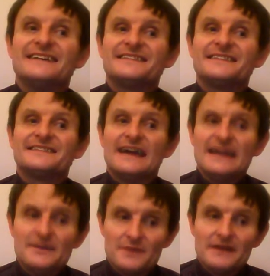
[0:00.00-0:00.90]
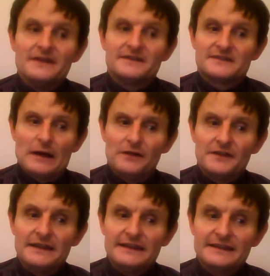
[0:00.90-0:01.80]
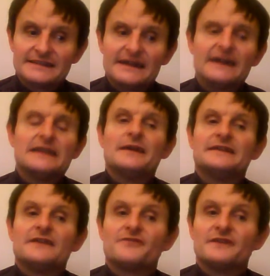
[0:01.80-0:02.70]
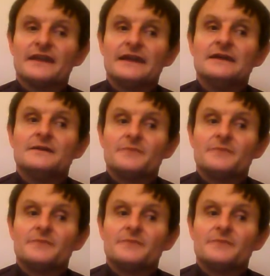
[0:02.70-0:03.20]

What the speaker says: It's the same, spelt a little tiny bit differently,